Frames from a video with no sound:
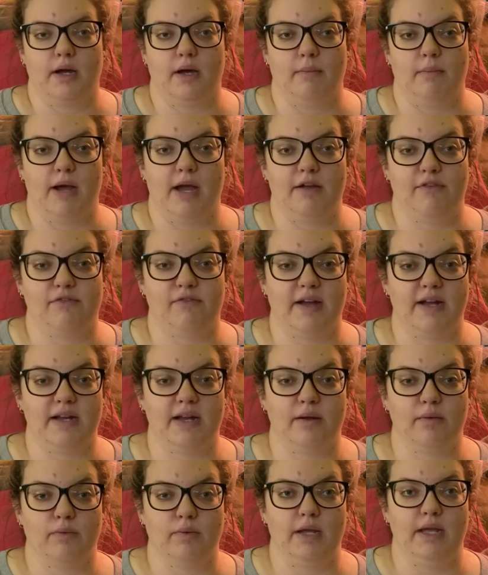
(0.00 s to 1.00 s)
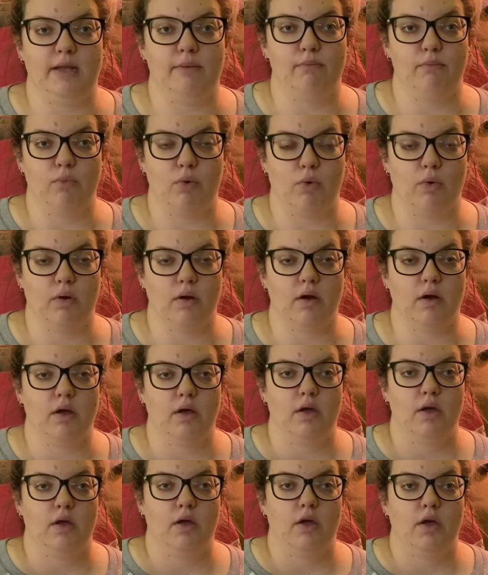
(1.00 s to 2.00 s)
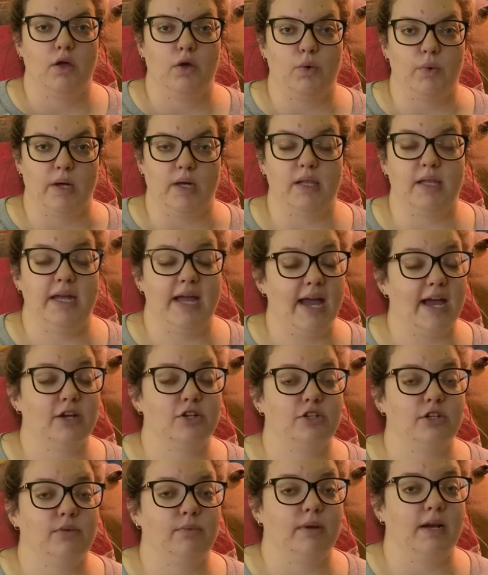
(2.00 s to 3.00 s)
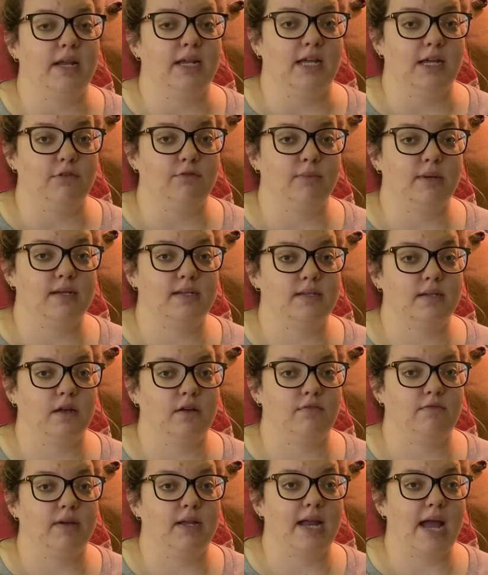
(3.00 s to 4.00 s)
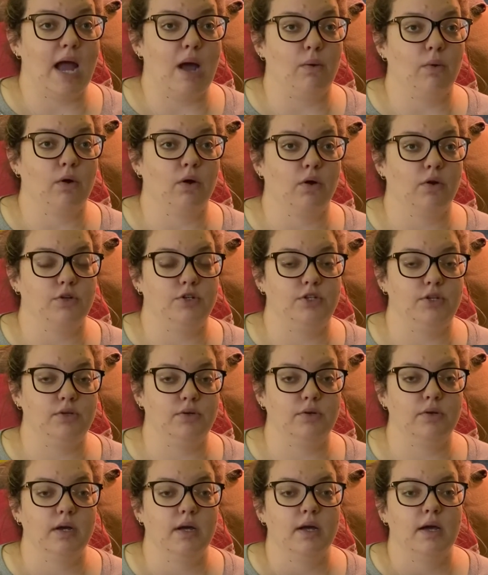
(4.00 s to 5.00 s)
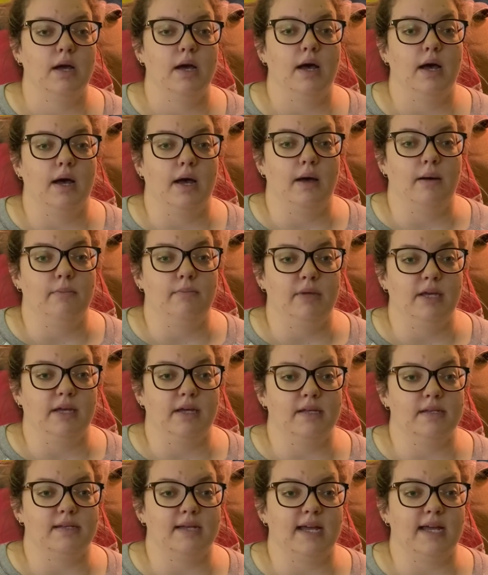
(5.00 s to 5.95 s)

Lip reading: I find I read more quickly actually when I give myself an hour or two, because I